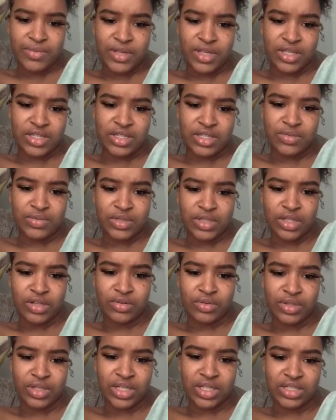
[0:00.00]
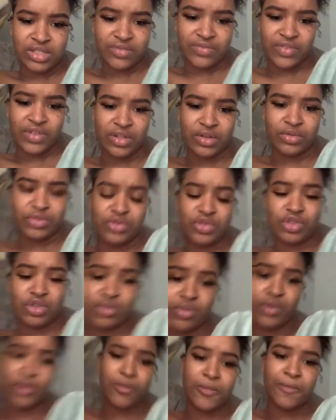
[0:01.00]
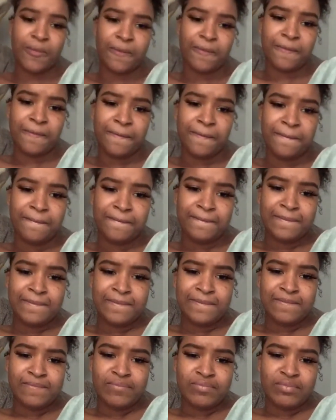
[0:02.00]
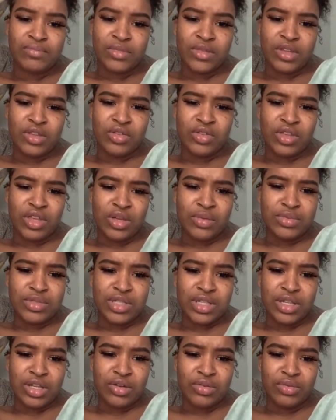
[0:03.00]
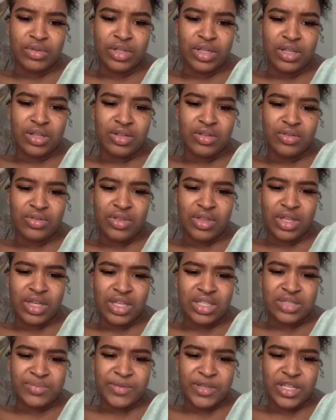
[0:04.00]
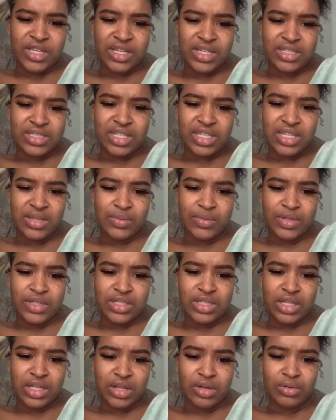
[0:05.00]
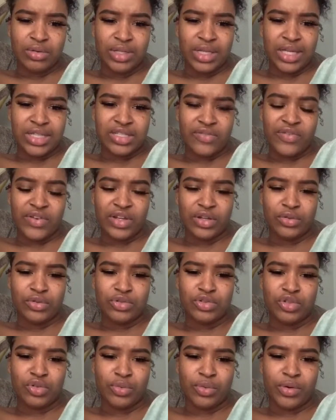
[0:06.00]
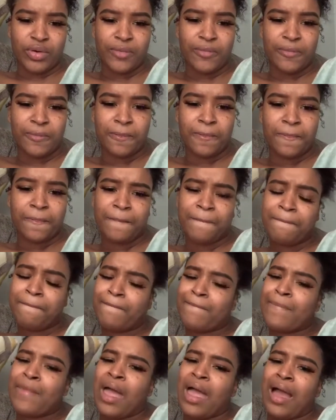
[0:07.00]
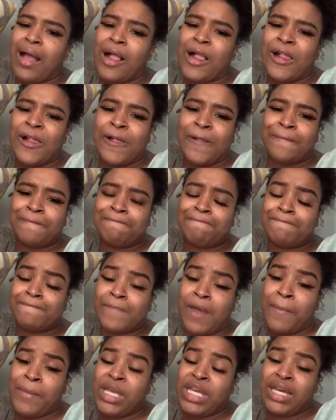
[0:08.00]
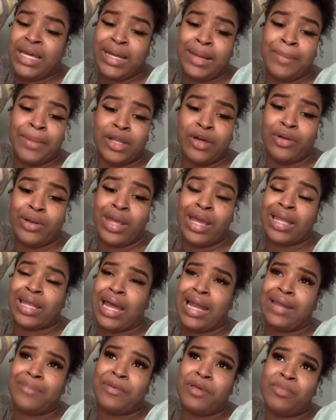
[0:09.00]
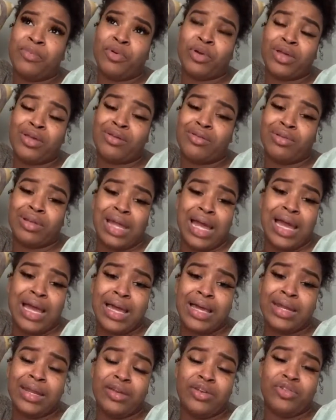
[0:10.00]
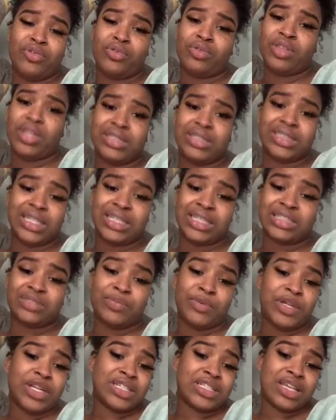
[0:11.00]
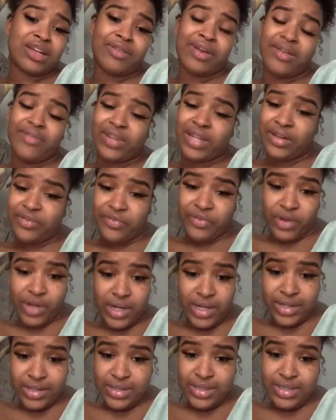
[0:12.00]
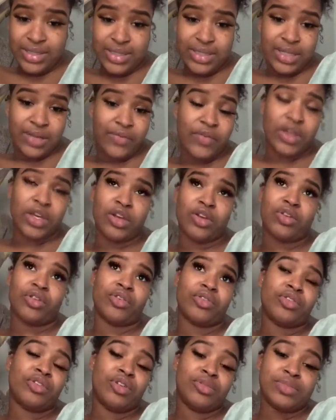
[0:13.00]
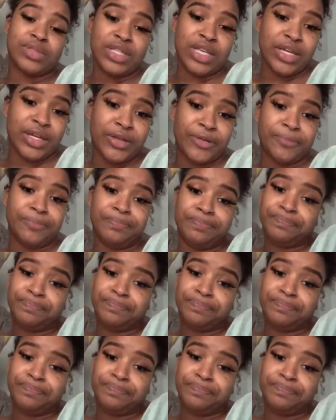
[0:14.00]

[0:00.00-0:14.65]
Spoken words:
It's because he was lonely as a fellow YouTuber. You think he was alone? Do you think it's because he was lonely as a fellow YouTuber? I mean, he could have been lonely. A lot of people get online and do things like this because they don't have a lot of friends and figure, you know what I'm saying,